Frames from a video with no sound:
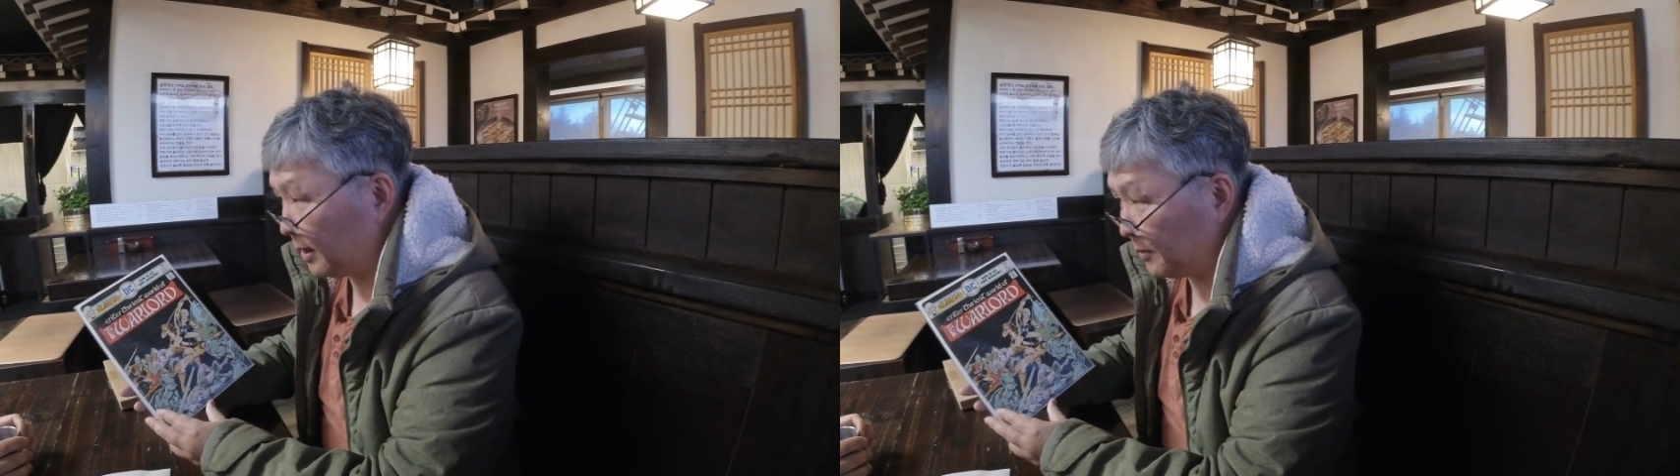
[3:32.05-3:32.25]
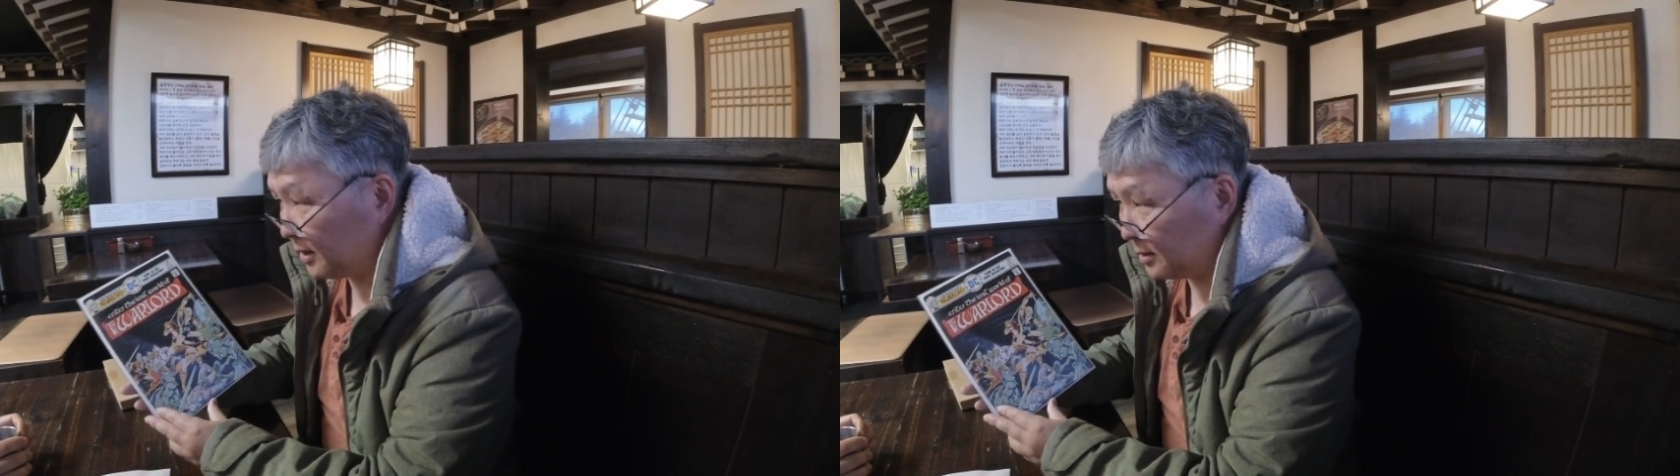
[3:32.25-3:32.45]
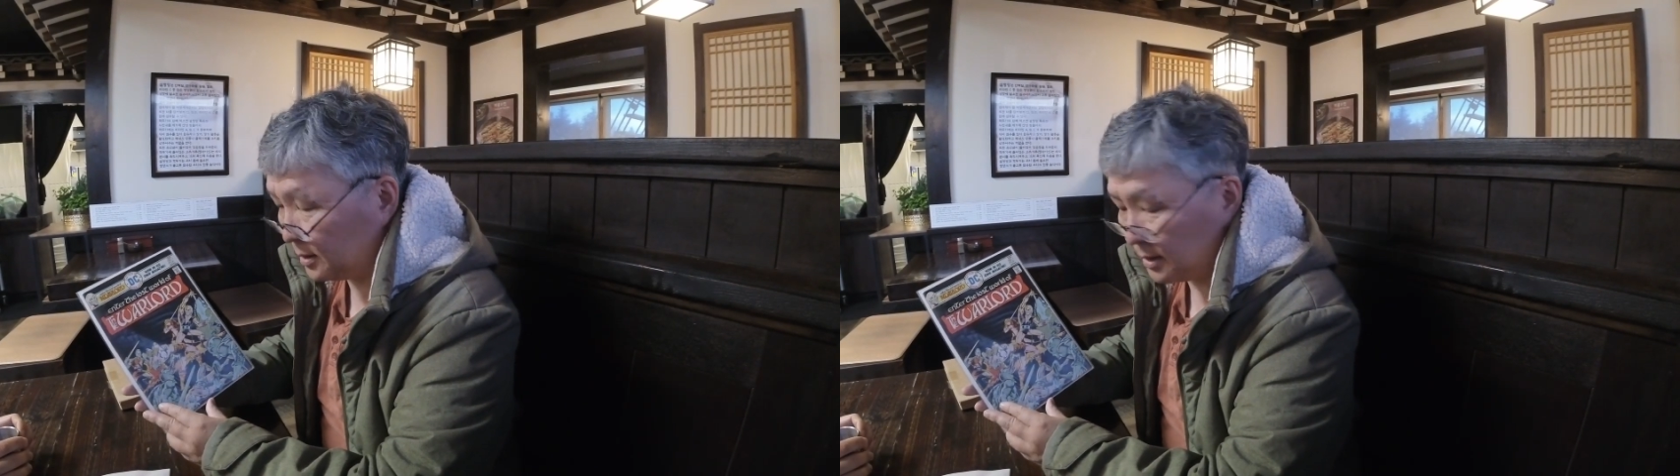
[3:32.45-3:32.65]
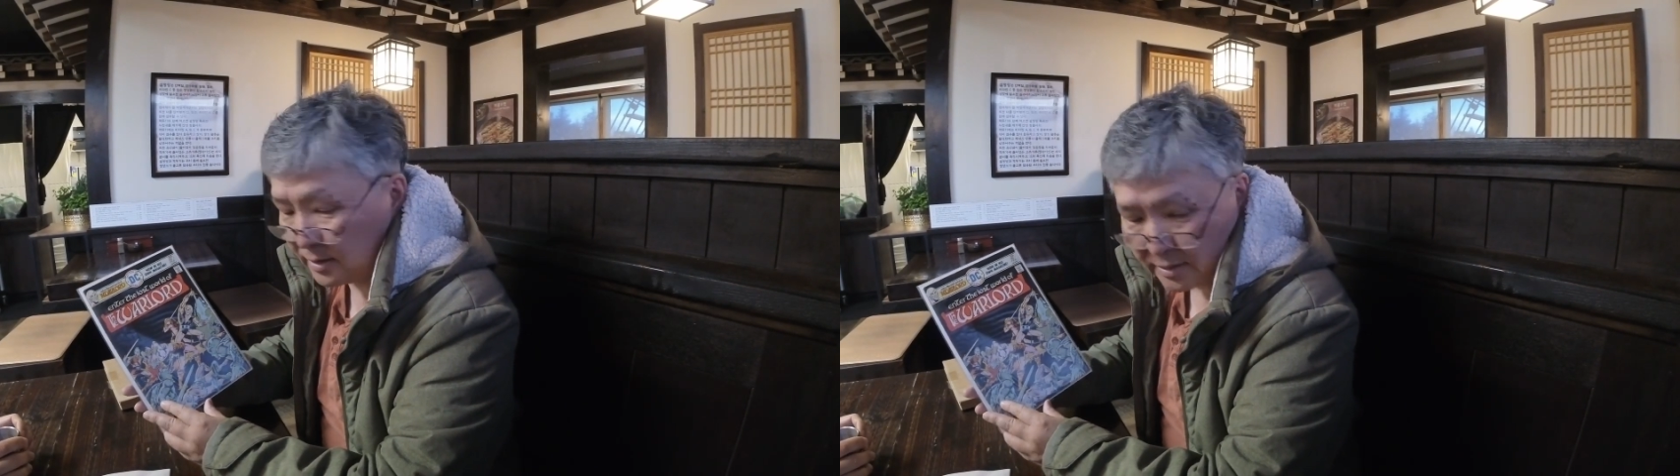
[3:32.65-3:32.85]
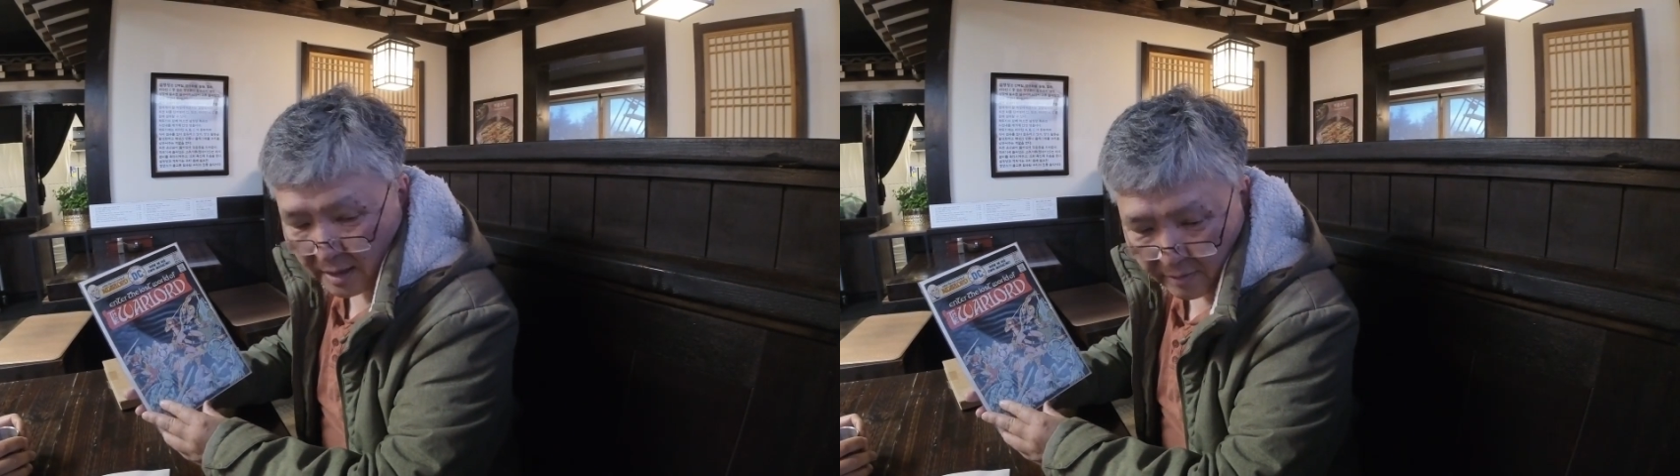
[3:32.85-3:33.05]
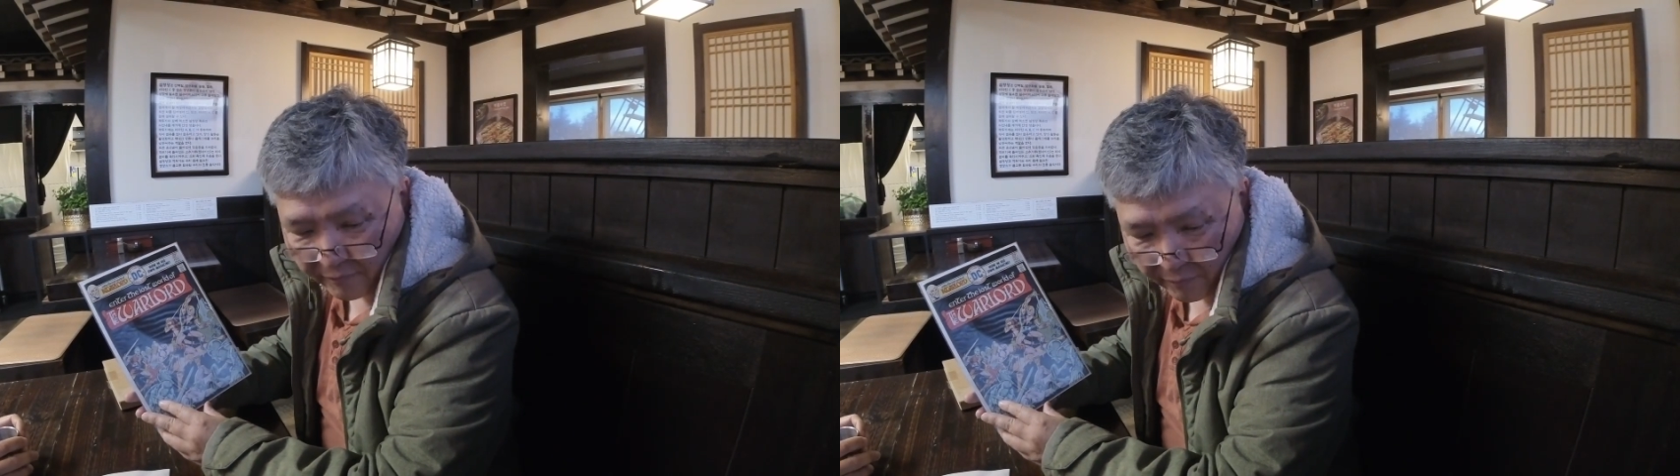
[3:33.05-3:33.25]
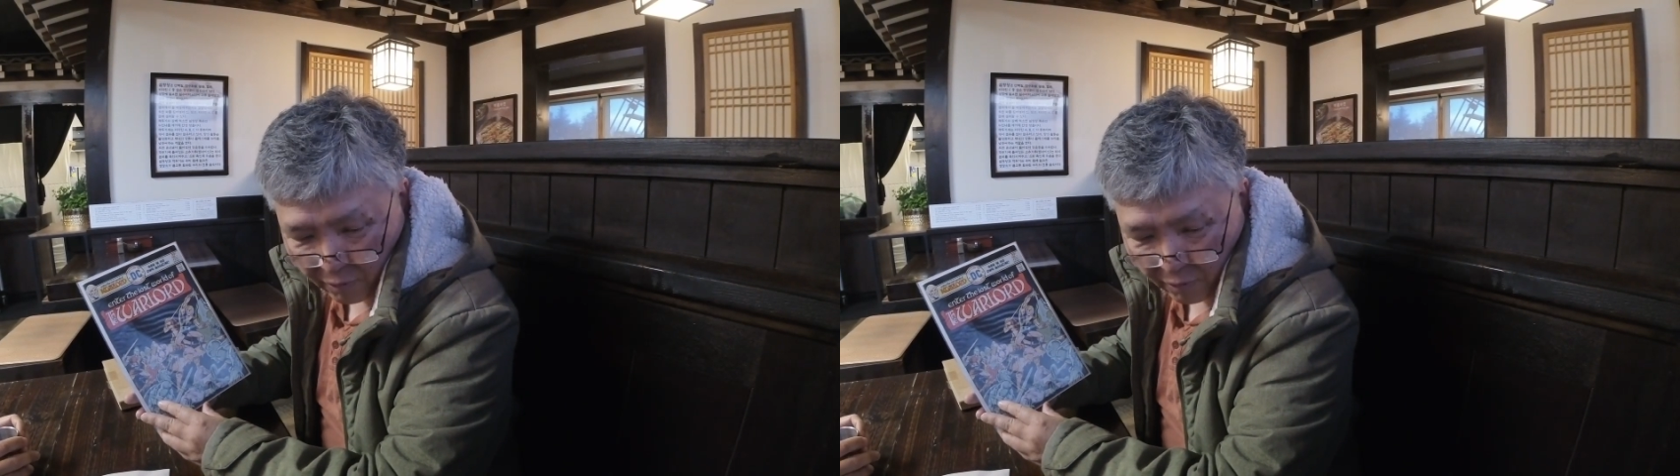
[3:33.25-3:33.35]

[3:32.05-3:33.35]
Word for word: I mean, okay. He started the